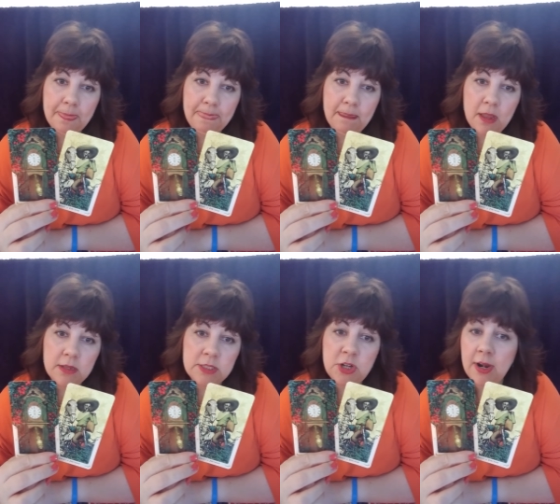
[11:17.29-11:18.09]

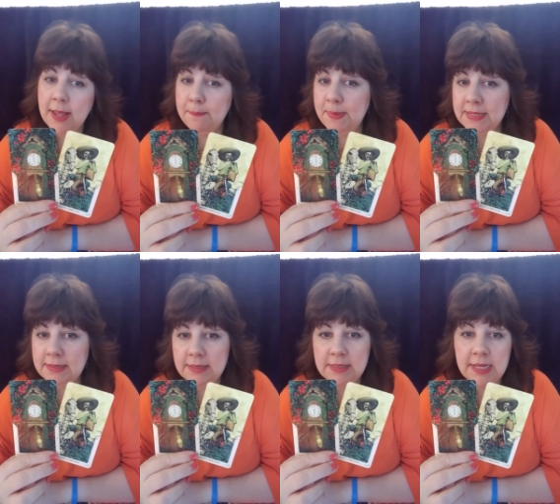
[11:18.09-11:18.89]
starting a business
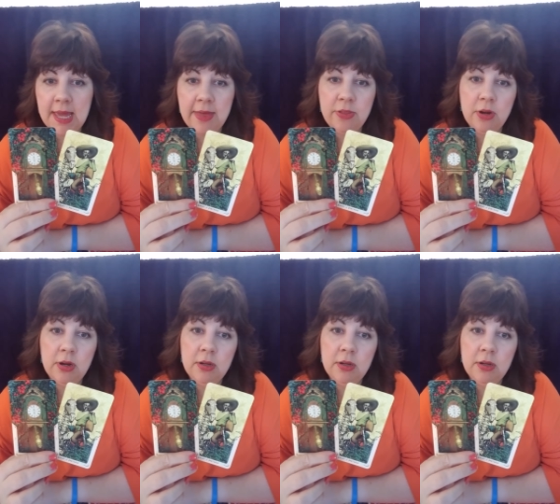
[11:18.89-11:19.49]
together.